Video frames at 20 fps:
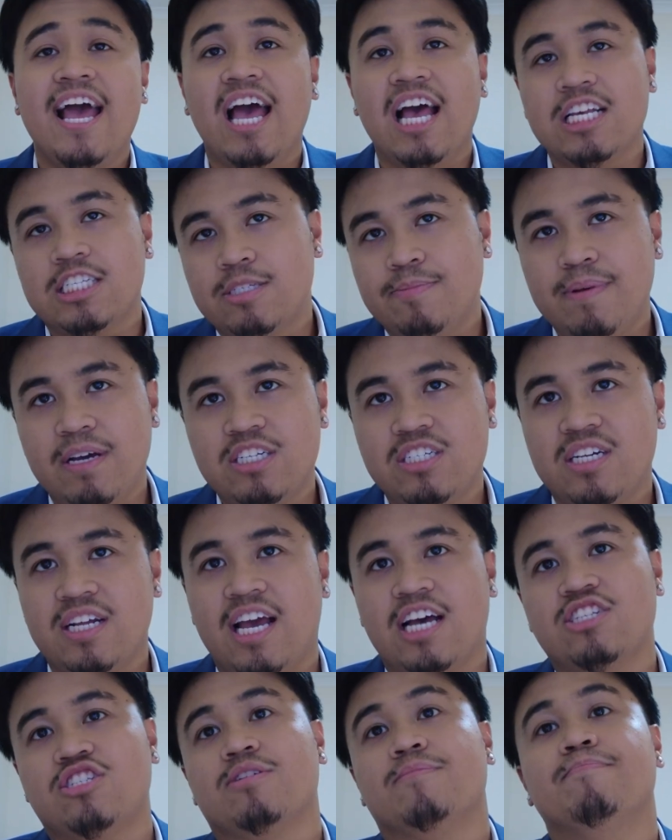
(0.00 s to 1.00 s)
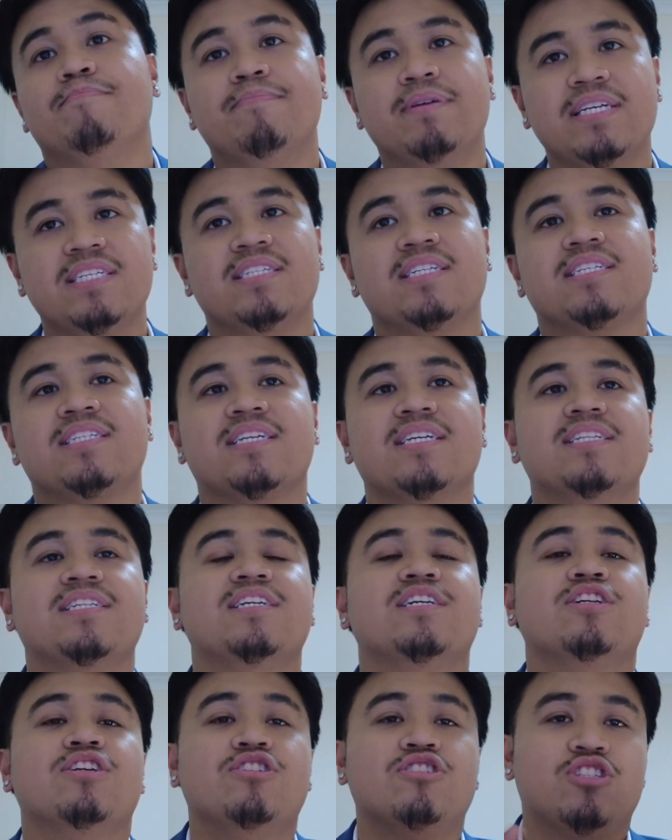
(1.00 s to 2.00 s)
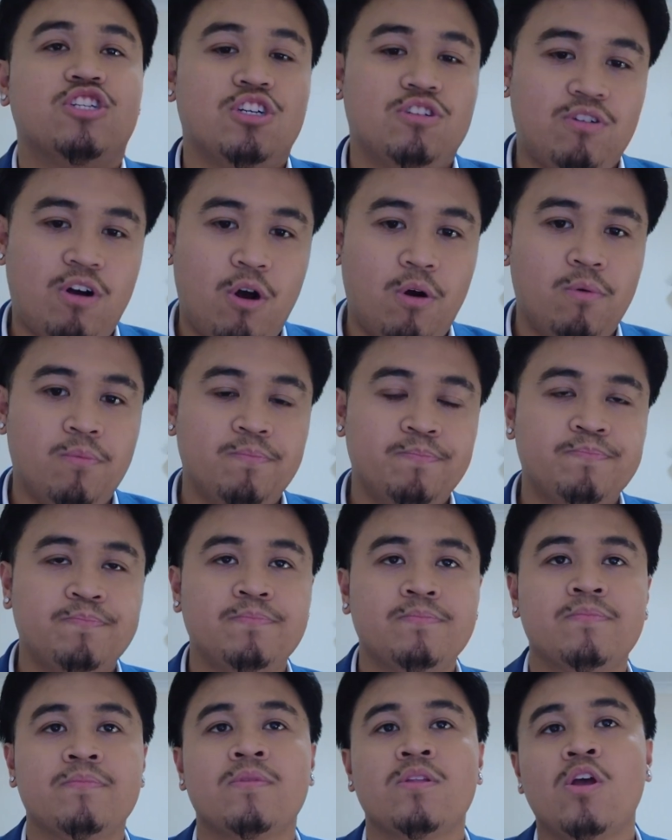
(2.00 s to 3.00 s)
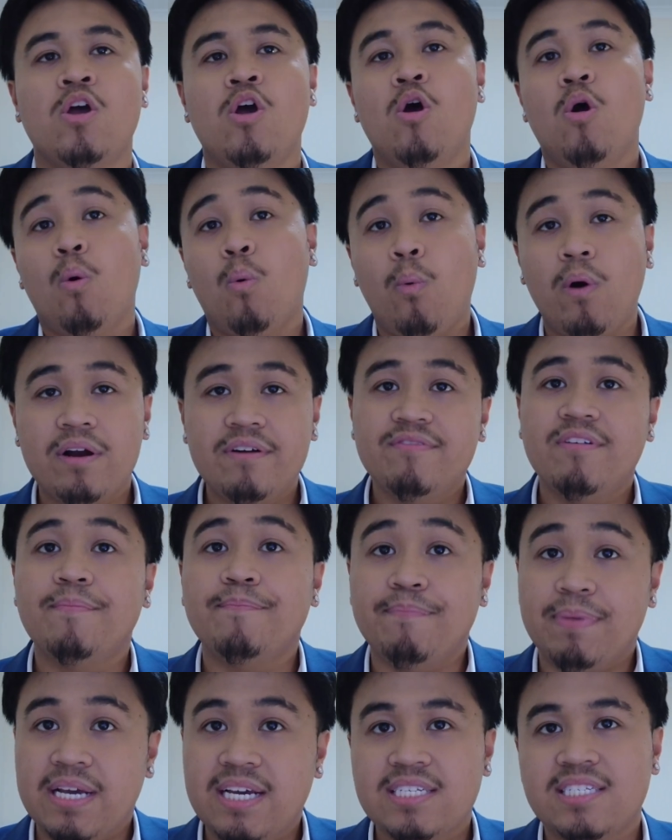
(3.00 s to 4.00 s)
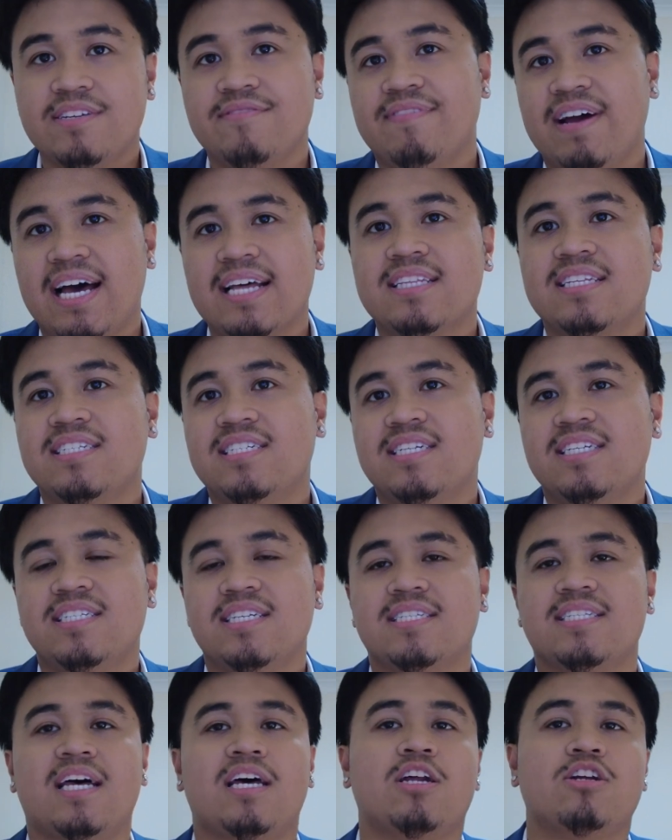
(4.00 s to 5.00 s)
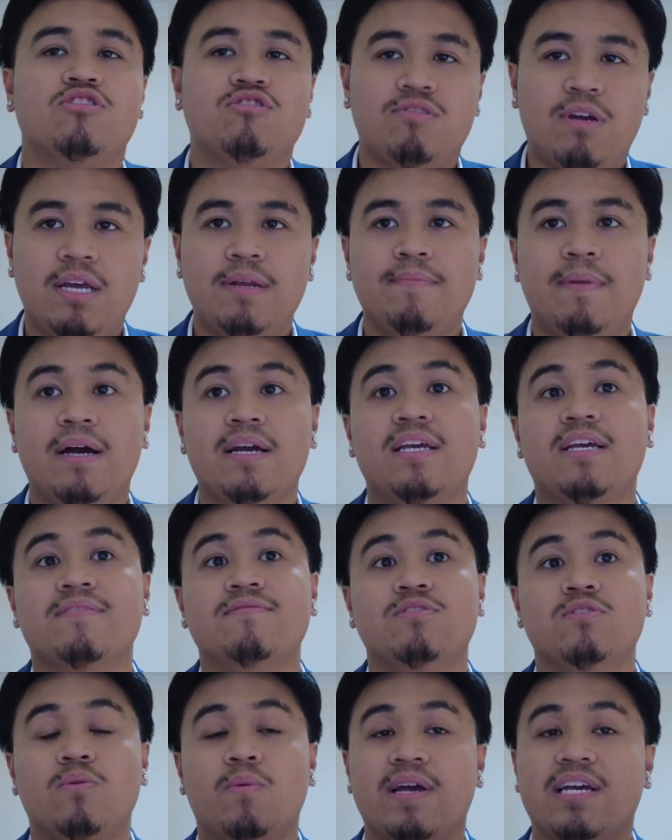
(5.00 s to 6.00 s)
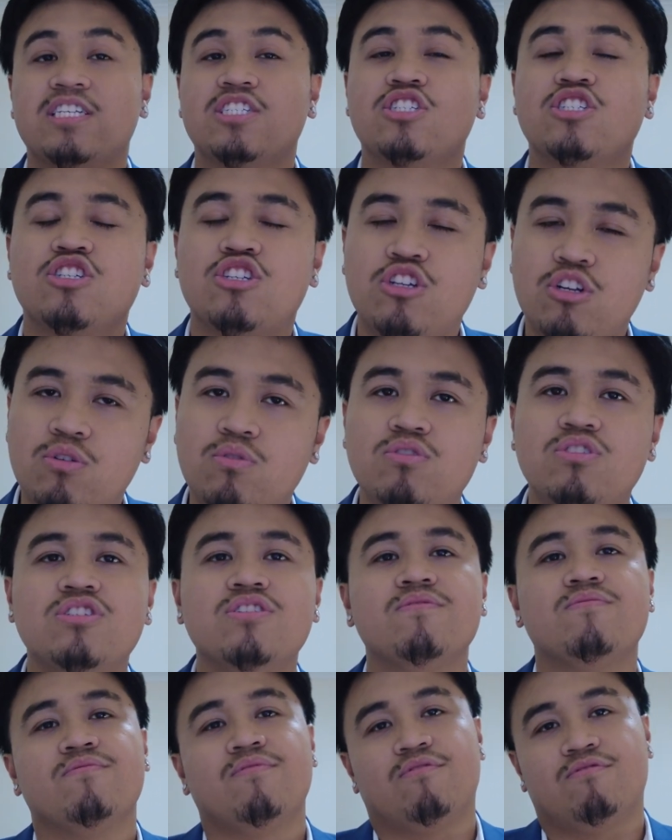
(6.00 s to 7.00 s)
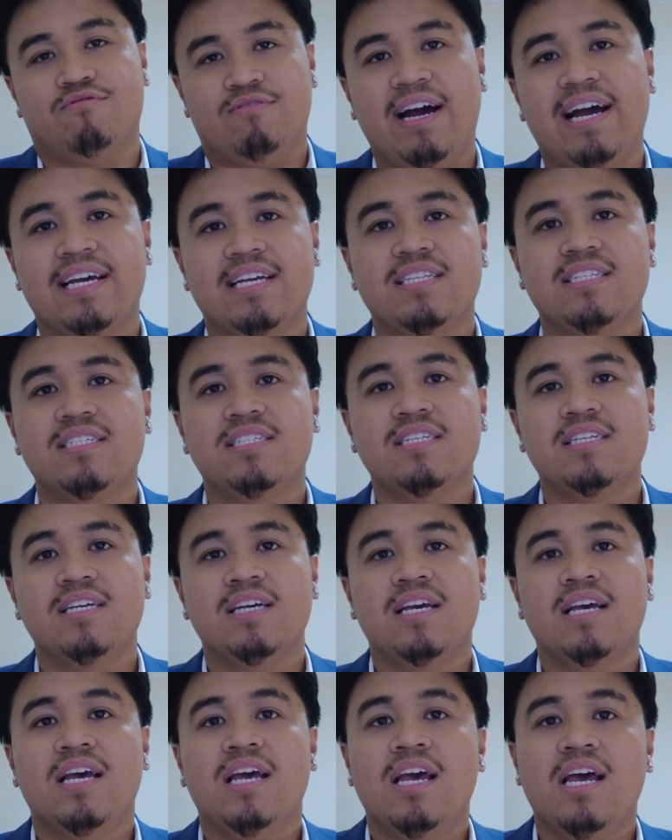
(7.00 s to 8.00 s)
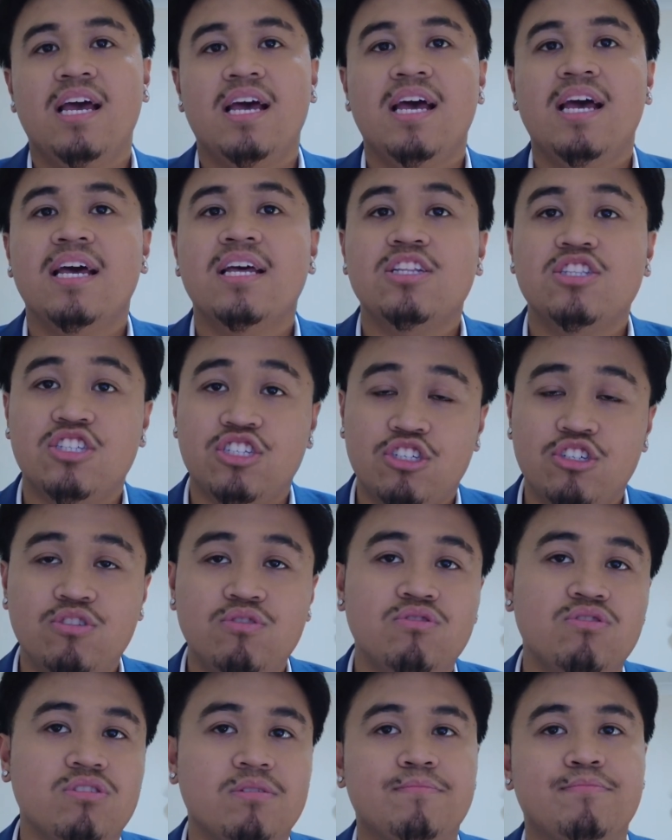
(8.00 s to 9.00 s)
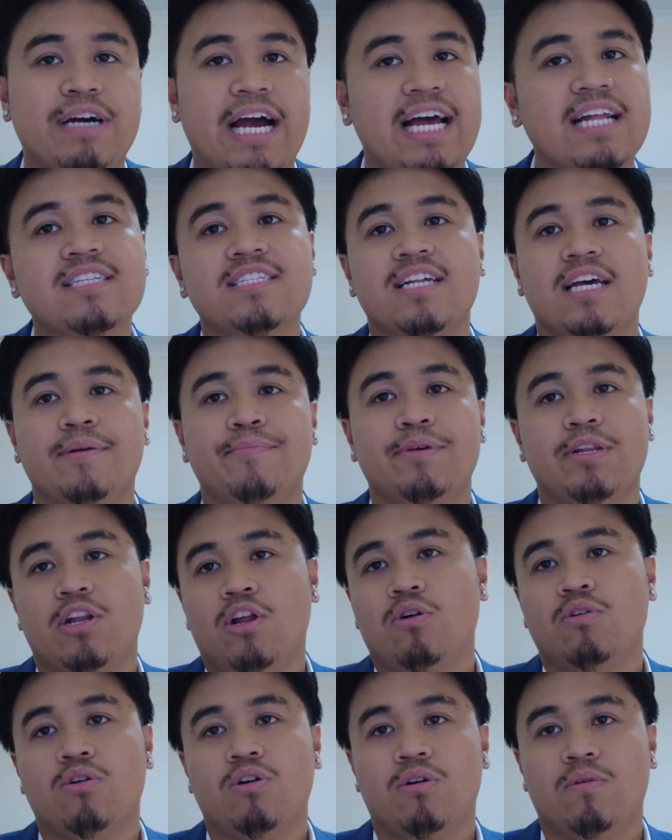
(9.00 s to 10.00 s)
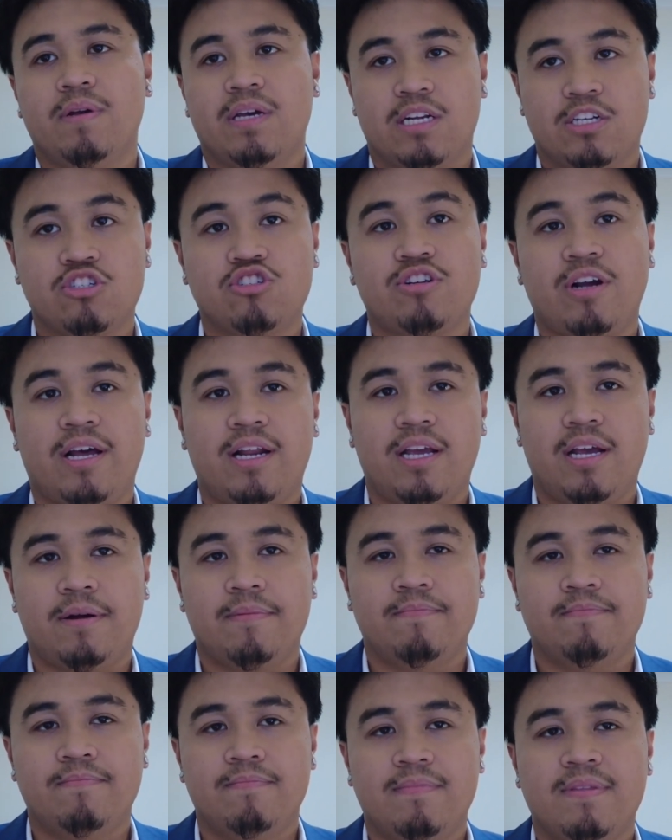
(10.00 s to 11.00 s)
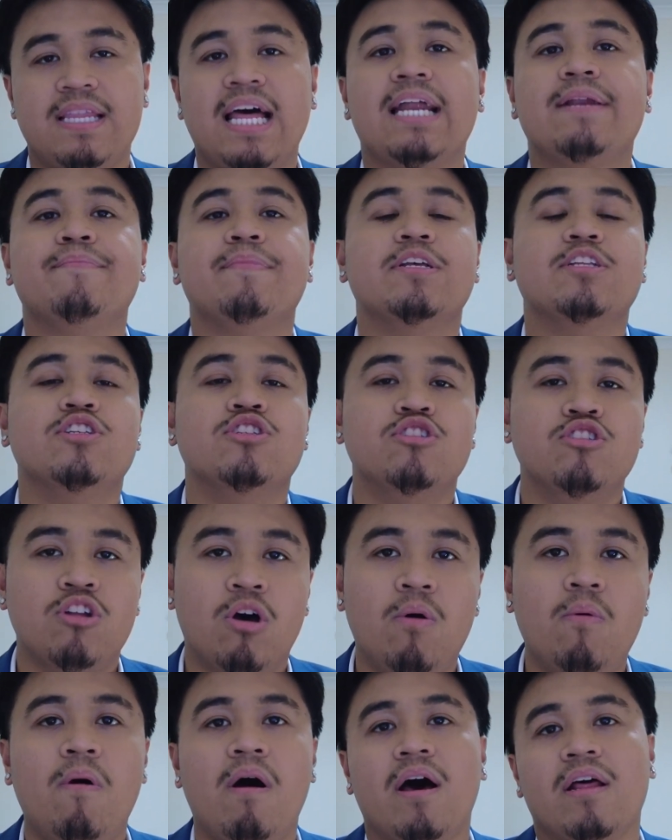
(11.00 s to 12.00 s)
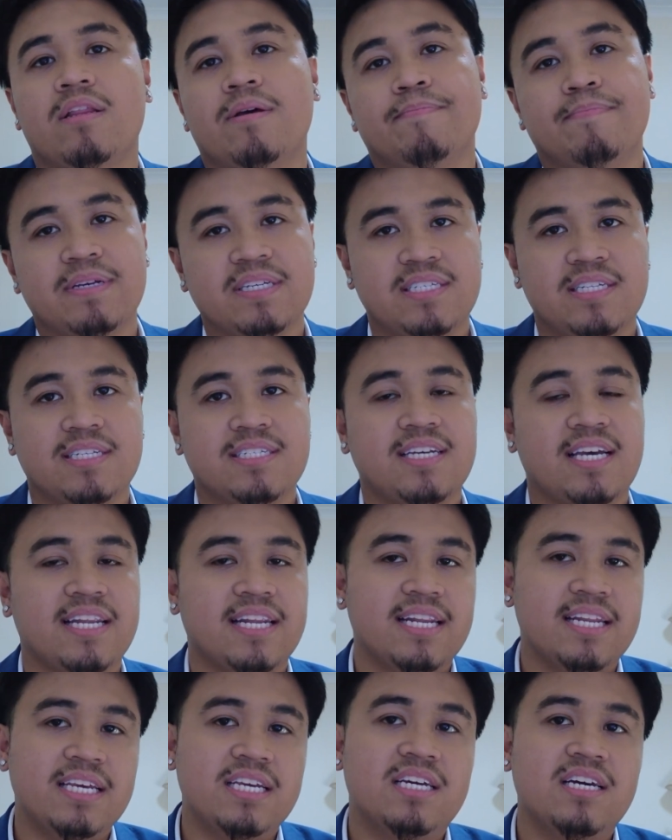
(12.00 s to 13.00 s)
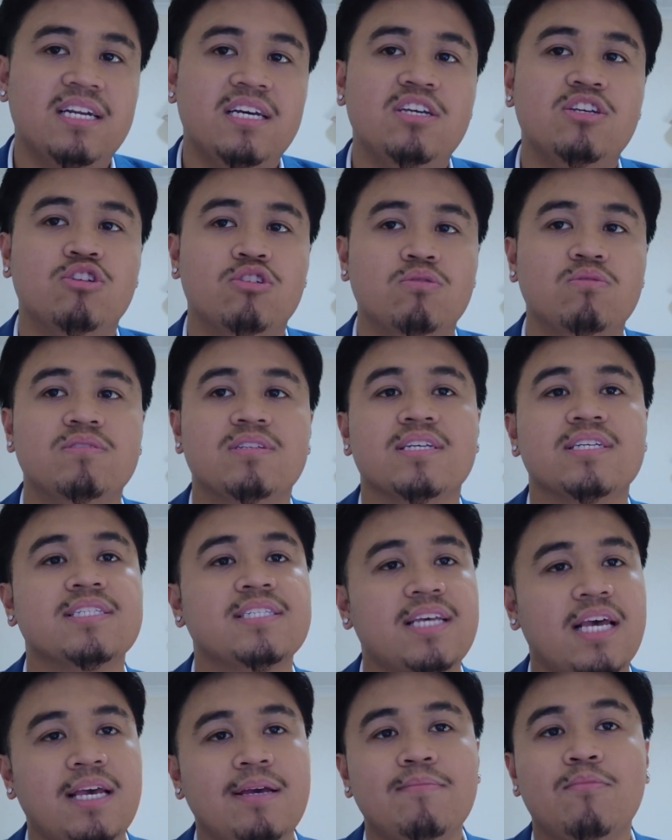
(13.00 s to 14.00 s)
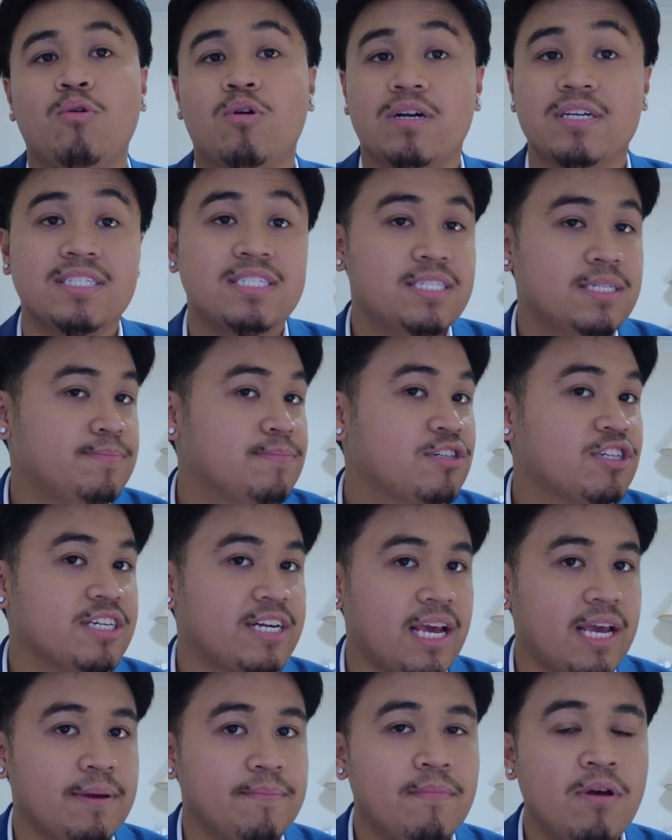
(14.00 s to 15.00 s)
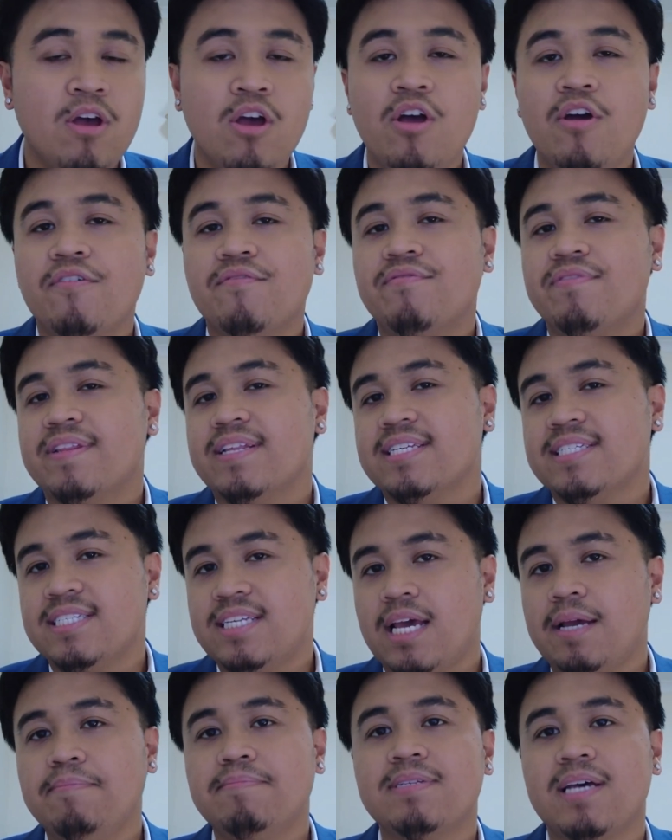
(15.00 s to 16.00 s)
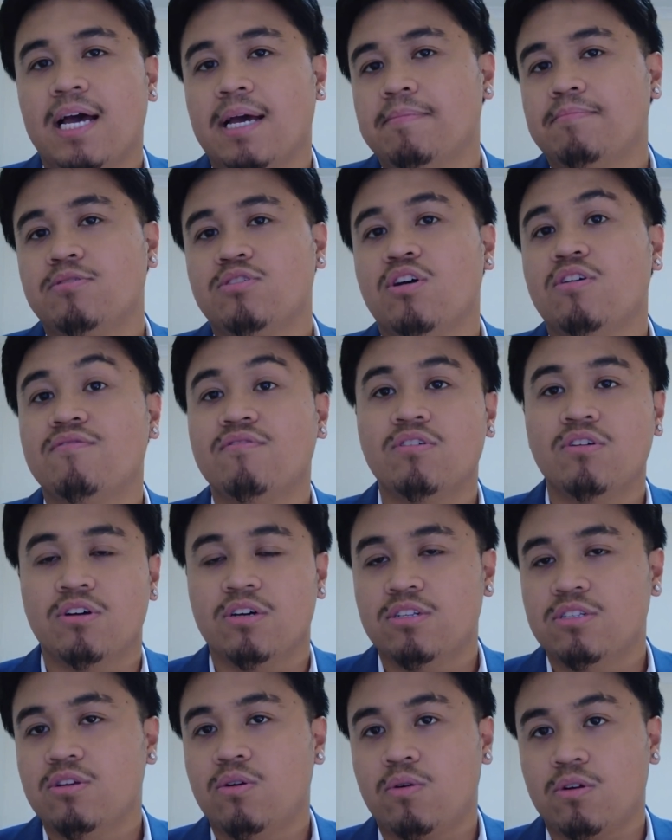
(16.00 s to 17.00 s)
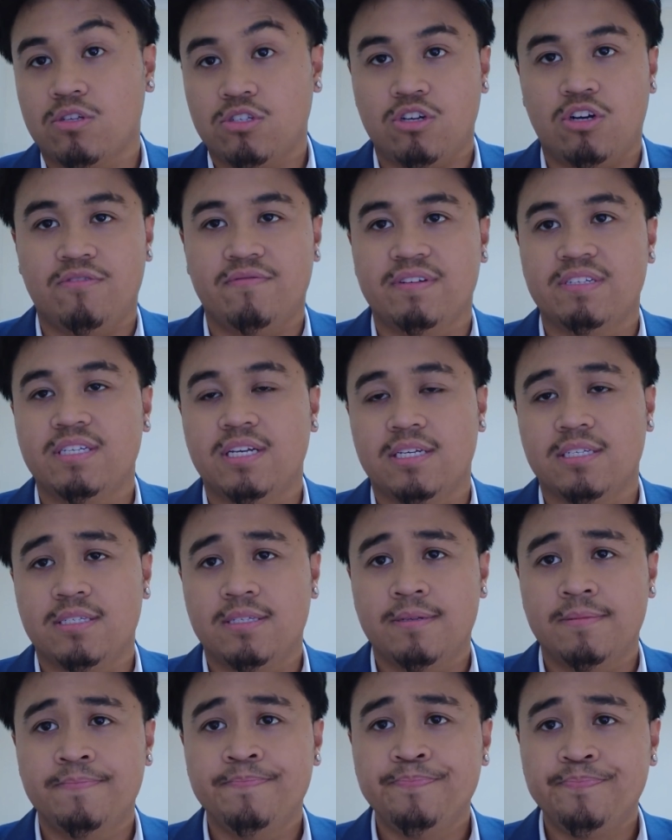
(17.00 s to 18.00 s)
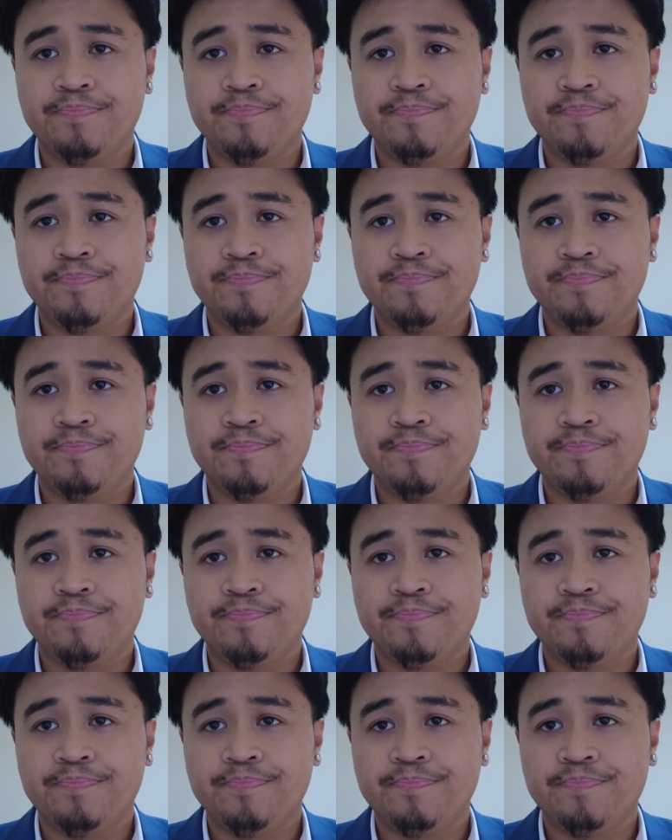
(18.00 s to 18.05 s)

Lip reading: especially as your business continues to grow. One of the biggest advantages is that a trademark gives you exclusive rights to use your brand name and logo in Australia. That means no other business can legally use the same or similar name for the same types of goods or services.